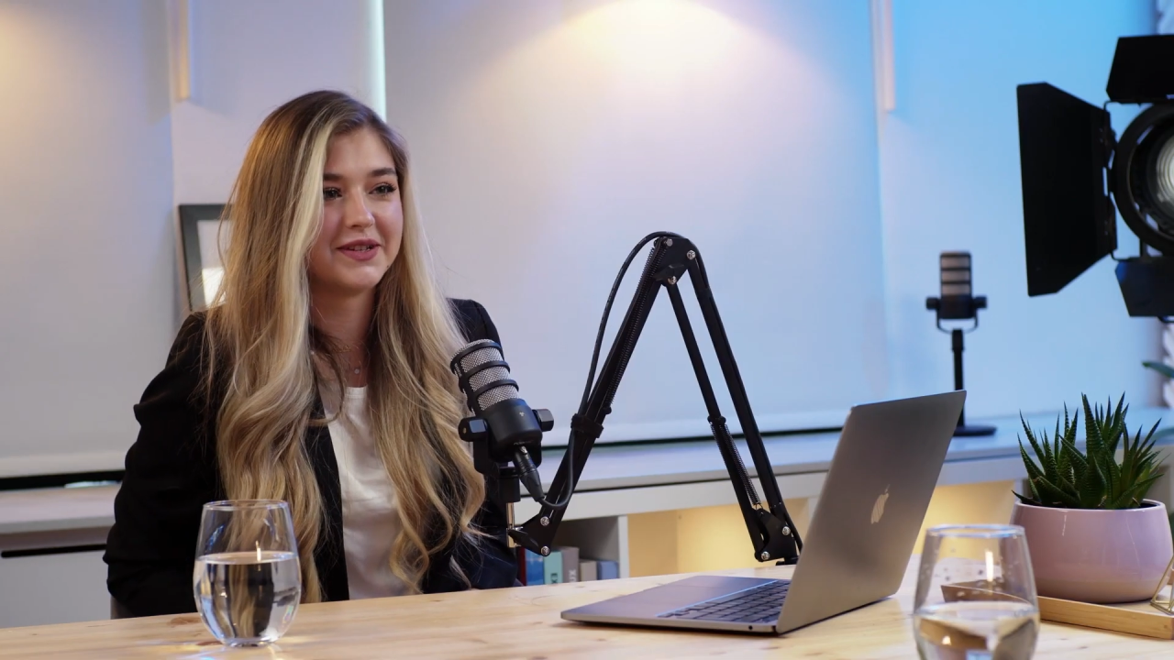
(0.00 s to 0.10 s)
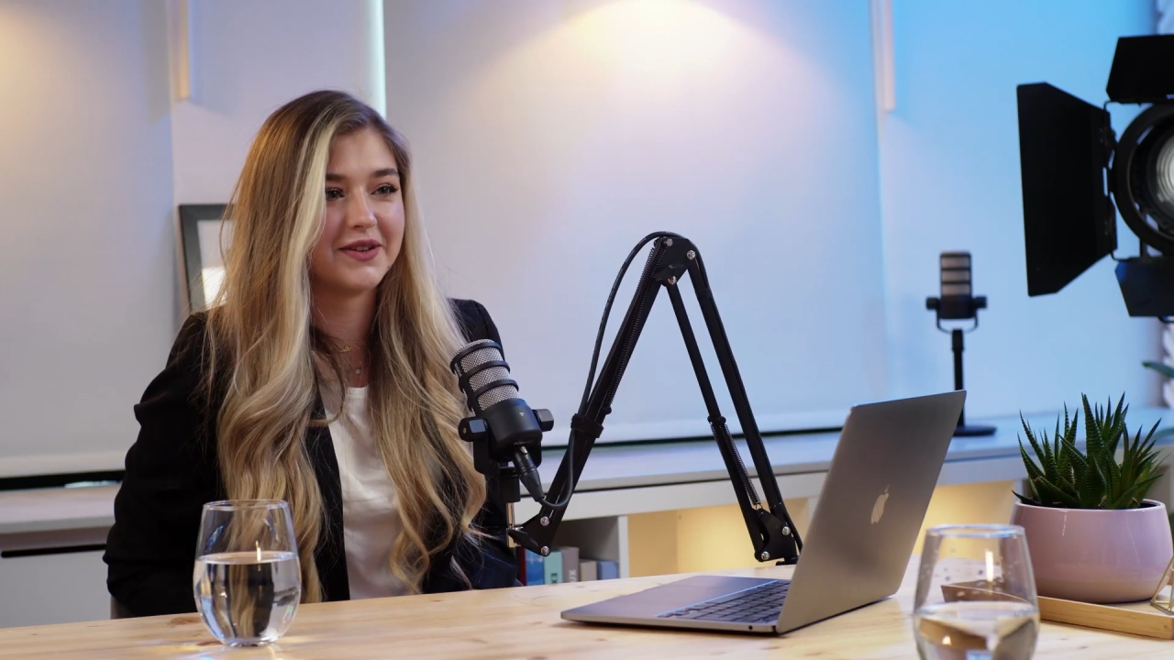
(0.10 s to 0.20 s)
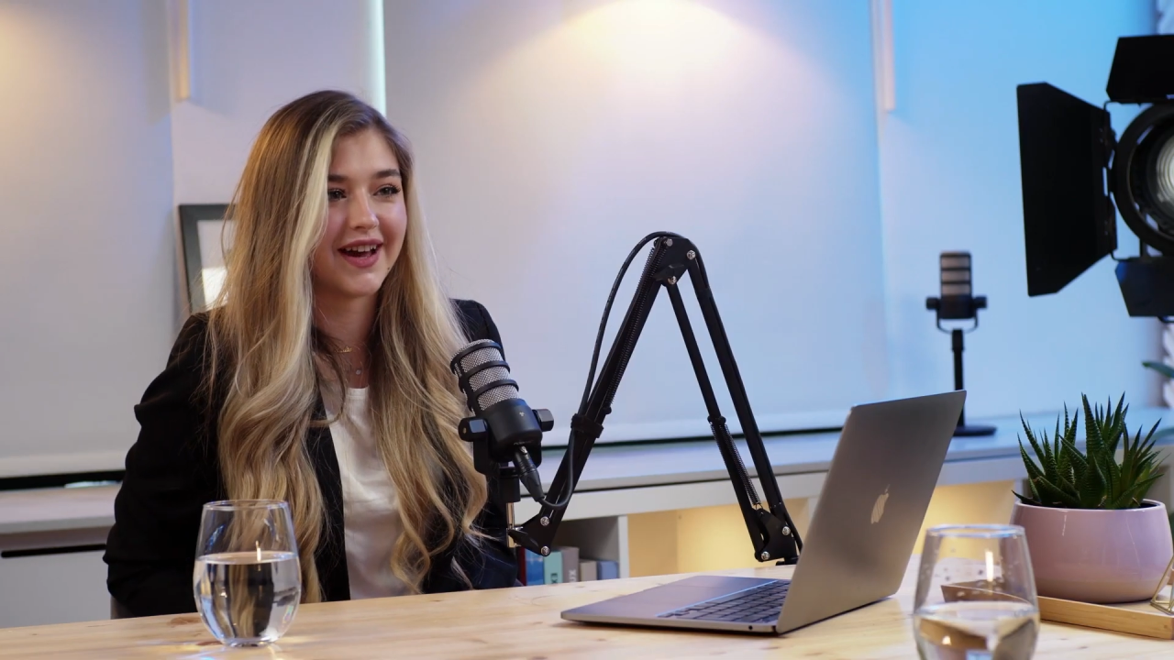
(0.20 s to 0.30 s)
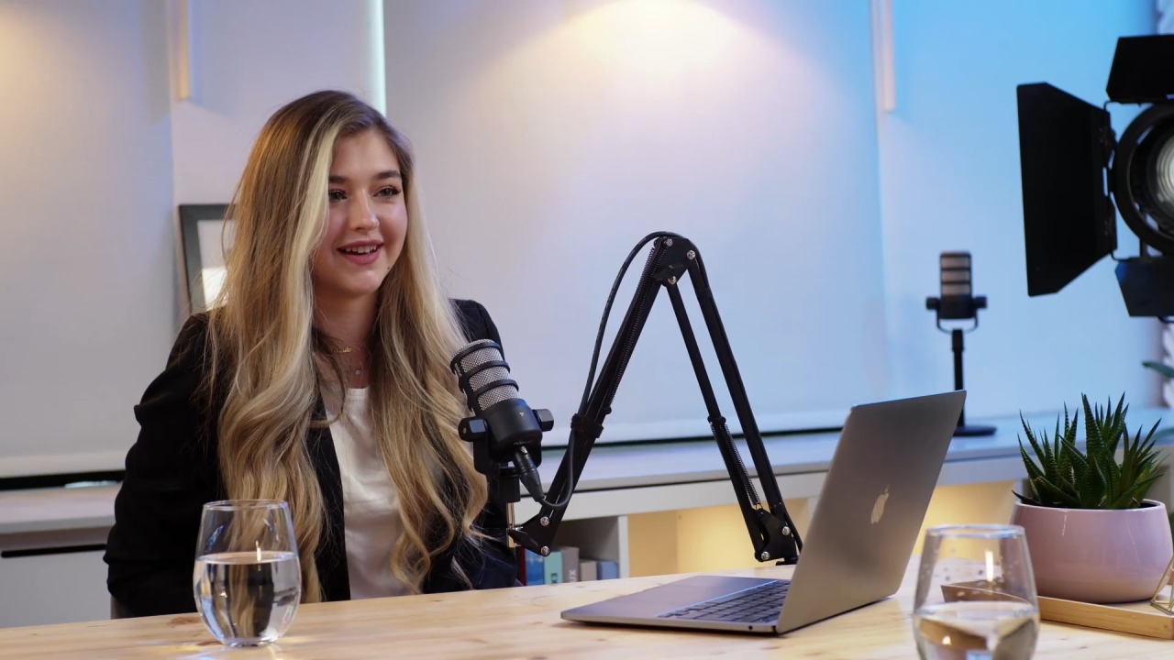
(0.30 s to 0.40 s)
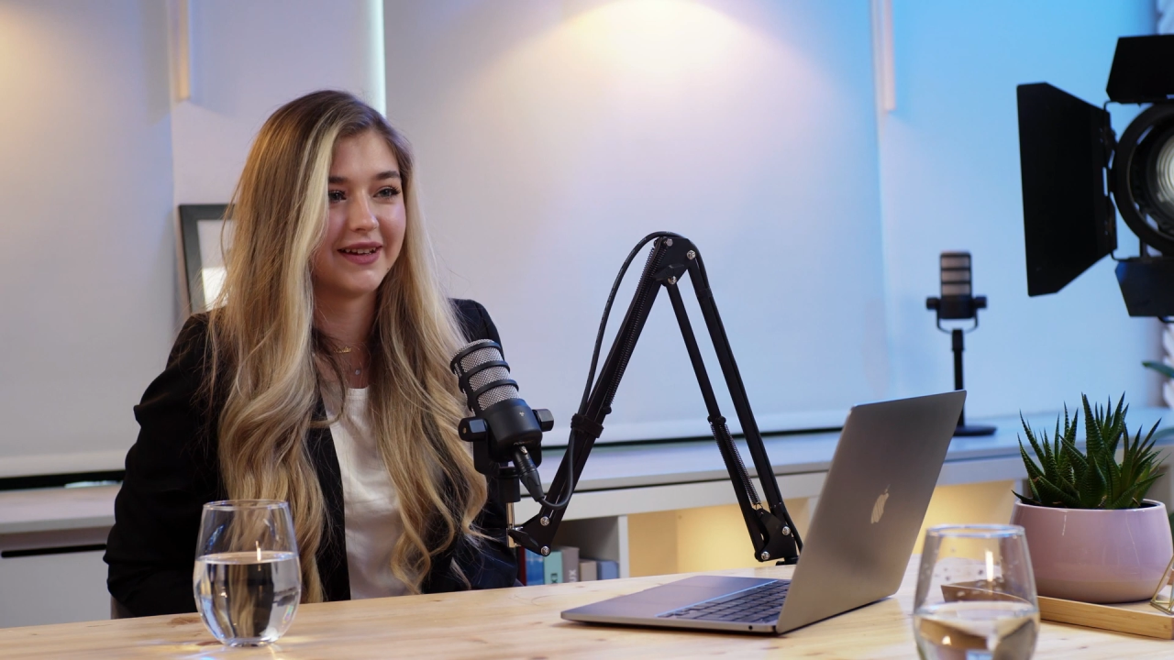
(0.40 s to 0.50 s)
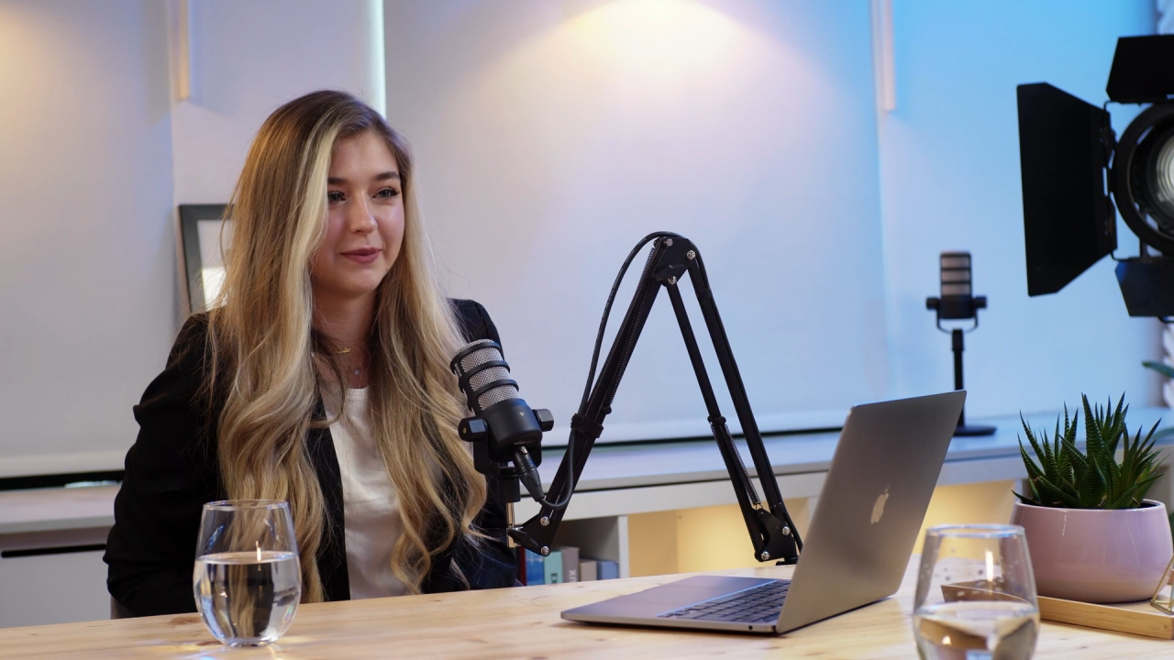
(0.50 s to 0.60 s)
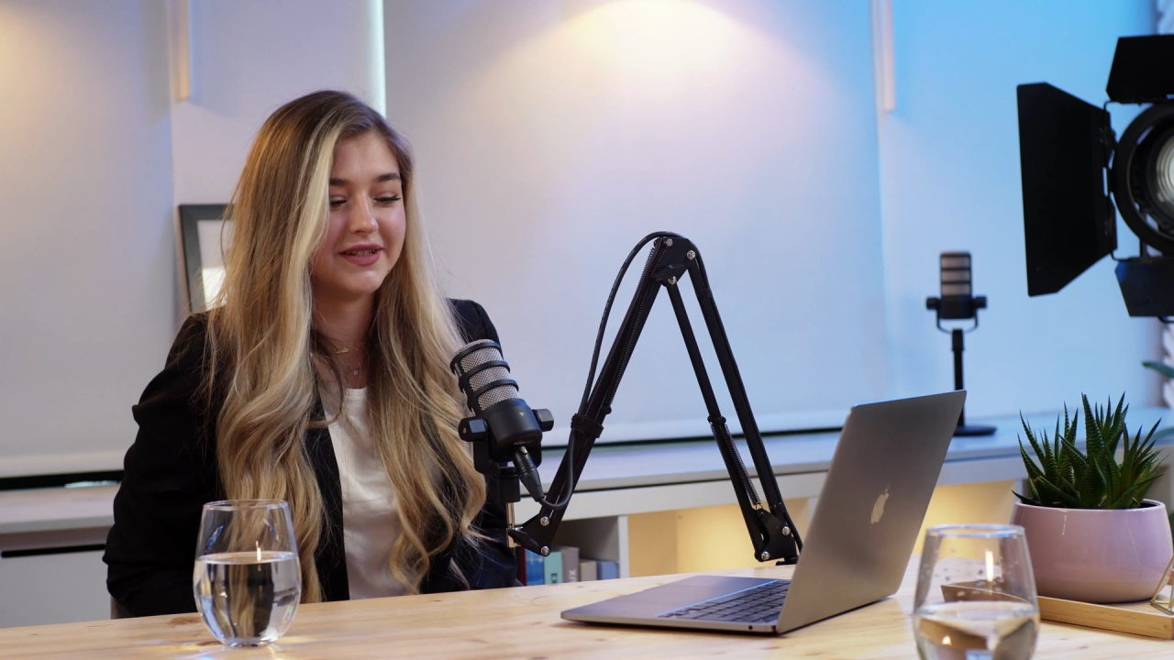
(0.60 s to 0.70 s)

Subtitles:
you had up